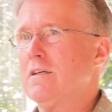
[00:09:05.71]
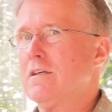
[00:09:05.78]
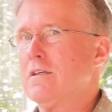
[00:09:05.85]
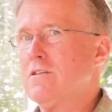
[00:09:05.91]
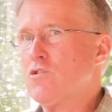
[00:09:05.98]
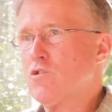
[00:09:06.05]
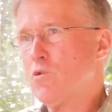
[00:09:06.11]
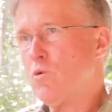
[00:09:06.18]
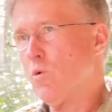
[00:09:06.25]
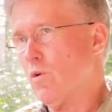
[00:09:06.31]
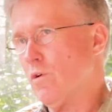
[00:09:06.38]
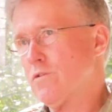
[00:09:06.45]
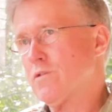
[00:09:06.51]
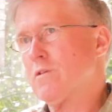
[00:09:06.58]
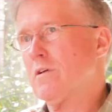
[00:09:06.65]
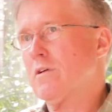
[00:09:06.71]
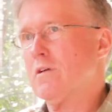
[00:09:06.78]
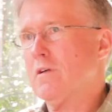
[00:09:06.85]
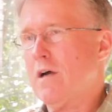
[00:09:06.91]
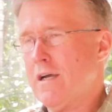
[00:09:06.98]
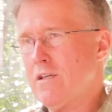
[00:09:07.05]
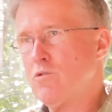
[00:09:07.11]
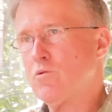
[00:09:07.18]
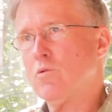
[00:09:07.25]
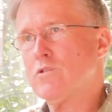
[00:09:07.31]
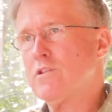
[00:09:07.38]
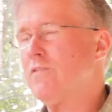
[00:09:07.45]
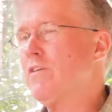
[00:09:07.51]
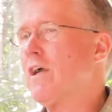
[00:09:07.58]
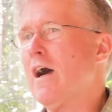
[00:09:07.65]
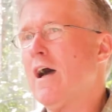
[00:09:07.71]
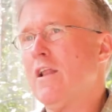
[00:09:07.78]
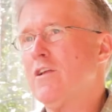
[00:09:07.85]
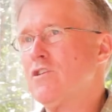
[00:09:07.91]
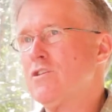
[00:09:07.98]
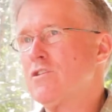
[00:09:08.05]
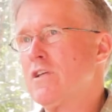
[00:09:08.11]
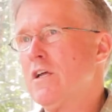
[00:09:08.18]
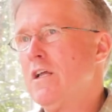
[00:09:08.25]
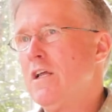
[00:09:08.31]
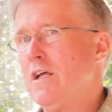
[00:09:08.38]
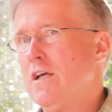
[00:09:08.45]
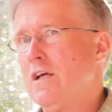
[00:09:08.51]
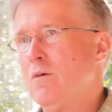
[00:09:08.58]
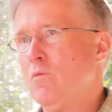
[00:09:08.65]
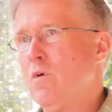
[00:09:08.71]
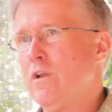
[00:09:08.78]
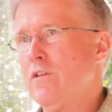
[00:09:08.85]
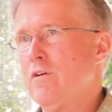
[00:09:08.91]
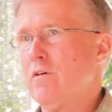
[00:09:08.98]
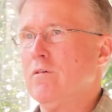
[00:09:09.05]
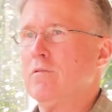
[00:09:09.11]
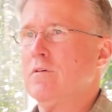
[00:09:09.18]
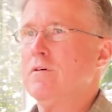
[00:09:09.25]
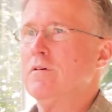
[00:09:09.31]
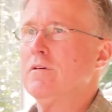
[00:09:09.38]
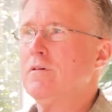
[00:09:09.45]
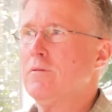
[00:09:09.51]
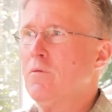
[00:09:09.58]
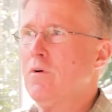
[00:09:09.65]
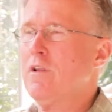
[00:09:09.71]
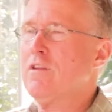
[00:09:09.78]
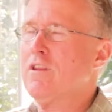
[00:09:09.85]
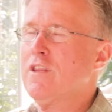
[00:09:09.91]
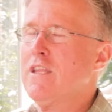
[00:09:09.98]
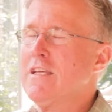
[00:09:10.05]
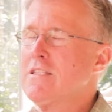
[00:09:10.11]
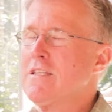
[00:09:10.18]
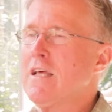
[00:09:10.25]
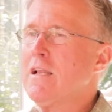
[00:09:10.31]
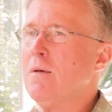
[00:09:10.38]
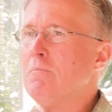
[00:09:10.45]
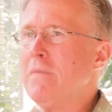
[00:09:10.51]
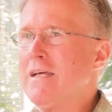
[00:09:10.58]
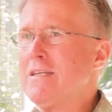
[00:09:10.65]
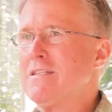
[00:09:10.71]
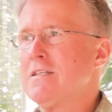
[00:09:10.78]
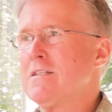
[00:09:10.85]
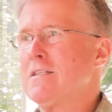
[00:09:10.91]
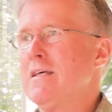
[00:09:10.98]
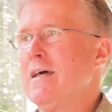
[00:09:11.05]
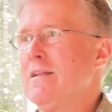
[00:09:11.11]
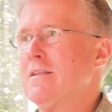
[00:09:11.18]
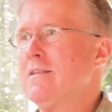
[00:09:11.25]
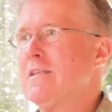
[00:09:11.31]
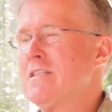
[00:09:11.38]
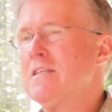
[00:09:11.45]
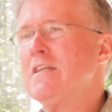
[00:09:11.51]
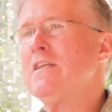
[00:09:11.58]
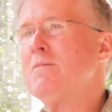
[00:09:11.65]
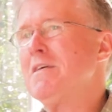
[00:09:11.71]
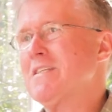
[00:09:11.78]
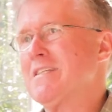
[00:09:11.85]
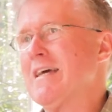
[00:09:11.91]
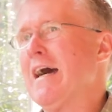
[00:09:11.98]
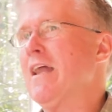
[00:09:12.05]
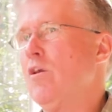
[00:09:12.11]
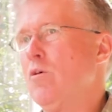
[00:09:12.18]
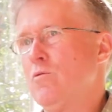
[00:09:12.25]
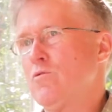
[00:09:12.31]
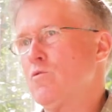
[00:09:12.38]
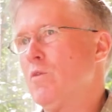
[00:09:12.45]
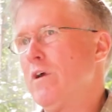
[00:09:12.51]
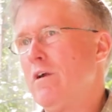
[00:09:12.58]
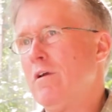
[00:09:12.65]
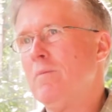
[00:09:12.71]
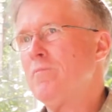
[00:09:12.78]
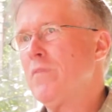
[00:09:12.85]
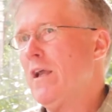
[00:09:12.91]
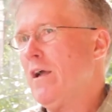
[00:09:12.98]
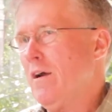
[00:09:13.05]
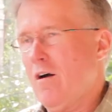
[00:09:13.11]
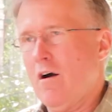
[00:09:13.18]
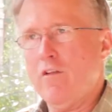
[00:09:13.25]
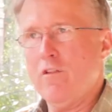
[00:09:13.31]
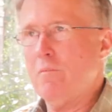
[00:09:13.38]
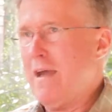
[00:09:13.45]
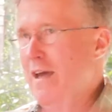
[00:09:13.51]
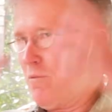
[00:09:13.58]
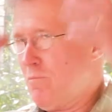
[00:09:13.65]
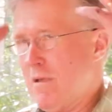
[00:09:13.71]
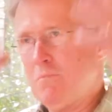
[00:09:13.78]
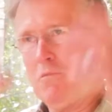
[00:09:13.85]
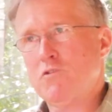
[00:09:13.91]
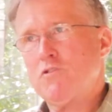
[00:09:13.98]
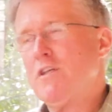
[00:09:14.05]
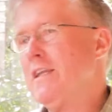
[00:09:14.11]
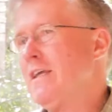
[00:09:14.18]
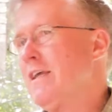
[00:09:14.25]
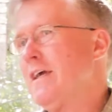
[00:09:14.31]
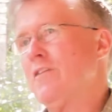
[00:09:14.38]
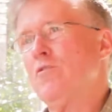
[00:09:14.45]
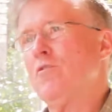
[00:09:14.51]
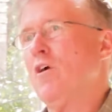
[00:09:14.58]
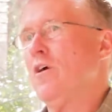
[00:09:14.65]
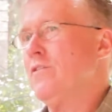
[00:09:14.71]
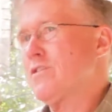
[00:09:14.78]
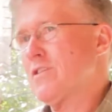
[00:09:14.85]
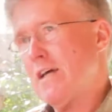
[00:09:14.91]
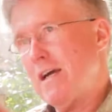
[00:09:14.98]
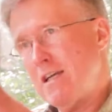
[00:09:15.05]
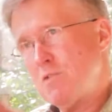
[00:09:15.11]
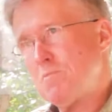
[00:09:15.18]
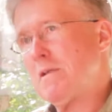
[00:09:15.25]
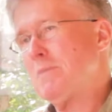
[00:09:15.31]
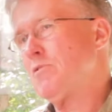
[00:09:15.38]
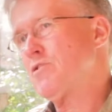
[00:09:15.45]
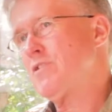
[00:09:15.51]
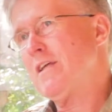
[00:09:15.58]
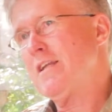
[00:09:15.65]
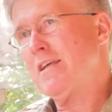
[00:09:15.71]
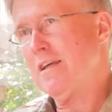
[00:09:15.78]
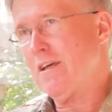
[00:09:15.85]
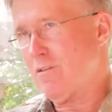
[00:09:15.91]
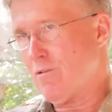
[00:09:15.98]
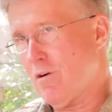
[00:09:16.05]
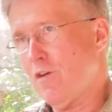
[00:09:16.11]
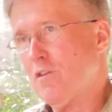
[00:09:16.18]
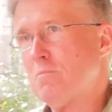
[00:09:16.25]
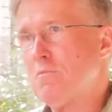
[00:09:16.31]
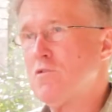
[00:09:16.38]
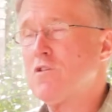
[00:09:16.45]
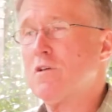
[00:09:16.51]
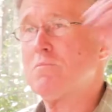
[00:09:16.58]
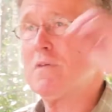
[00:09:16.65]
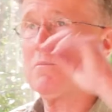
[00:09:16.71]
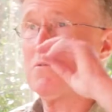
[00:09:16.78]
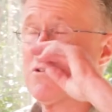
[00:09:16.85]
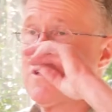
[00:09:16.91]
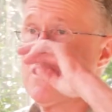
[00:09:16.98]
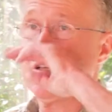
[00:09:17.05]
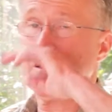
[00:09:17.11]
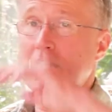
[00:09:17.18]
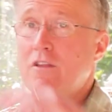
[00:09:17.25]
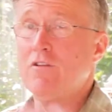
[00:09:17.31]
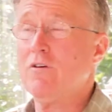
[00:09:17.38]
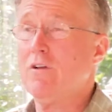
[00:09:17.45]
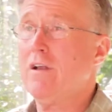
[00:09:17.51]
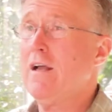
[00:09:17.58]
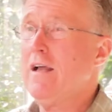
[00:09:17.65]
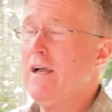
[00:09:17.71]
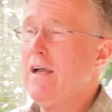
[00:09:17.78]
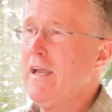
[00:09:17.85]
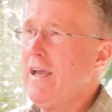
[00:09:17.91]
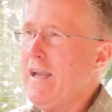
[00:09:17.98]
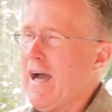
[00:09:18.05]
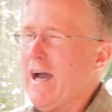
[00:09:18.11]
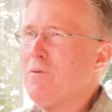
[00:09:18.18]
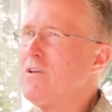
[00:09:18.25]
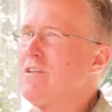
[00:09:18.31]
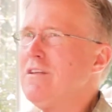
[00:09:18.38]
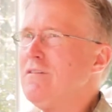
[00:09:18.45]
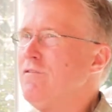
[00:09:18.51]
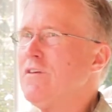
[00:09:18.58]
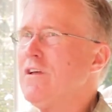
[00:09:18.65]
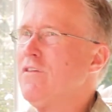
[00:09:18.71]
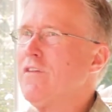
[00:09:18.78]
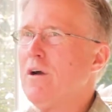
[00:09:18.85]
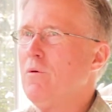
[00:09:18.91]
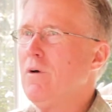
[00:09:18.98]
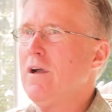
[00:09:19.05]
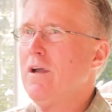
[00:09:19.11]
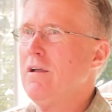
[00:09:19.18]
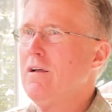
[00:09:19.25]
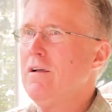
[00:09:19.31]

schools, high schools, even colleges. One of the things they lament is that they seem to be silos, where all the math people stay together, all the science people stay together, all the music people stay together. And Ottawa didn't feel that way.